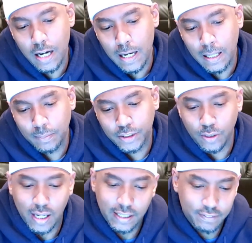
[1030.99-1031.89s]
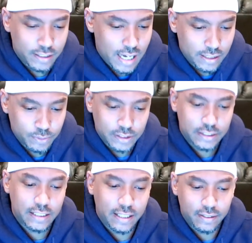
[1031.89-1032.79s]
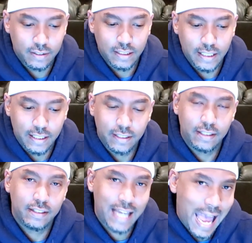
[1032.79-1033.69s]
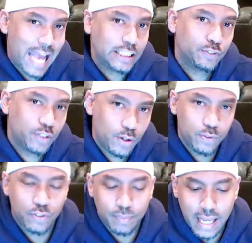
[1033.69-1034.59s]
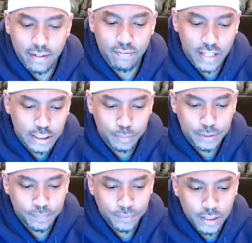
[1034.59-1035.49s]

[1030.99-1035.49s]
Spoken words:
So I give the nod to real estate and cash flow from that investment.